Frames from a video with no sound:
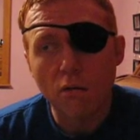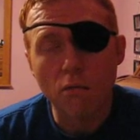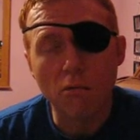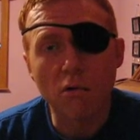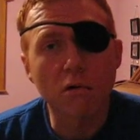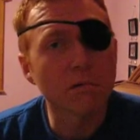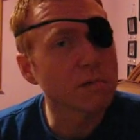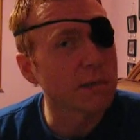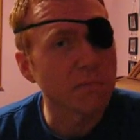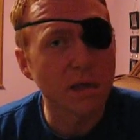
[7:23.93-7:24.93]
or
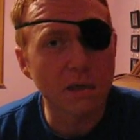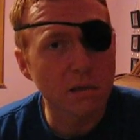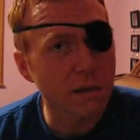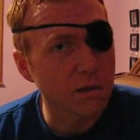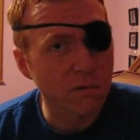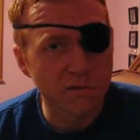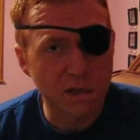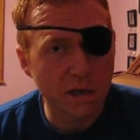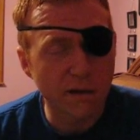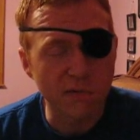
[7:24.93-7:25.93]
something the
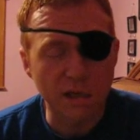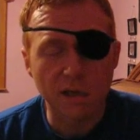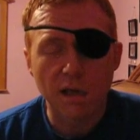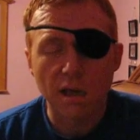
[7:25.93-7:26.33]
equivalent of it.